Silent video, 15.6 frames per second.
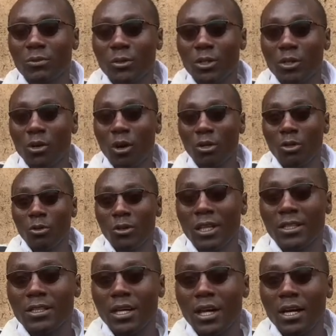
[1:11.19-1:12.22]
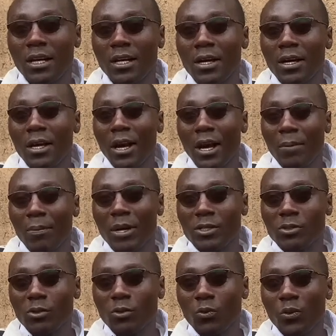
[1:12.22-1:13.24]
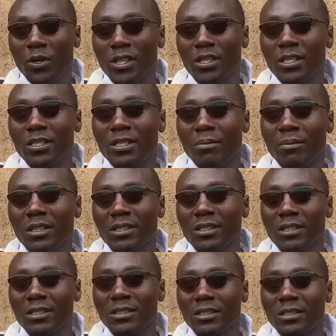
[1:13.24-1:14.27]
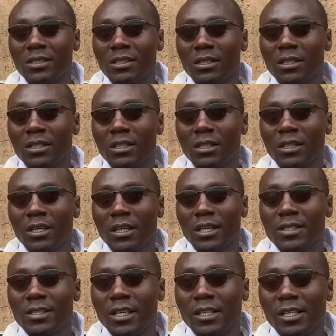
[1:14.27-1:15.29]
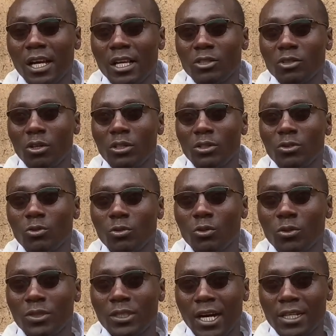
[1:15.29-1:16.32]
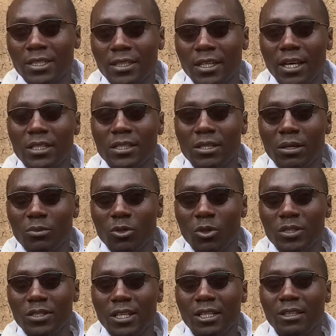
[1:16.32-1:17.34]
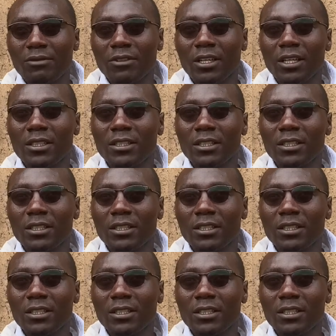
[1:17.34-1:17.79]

We all know that a person with disabilities is entitled to tax exemption certificate.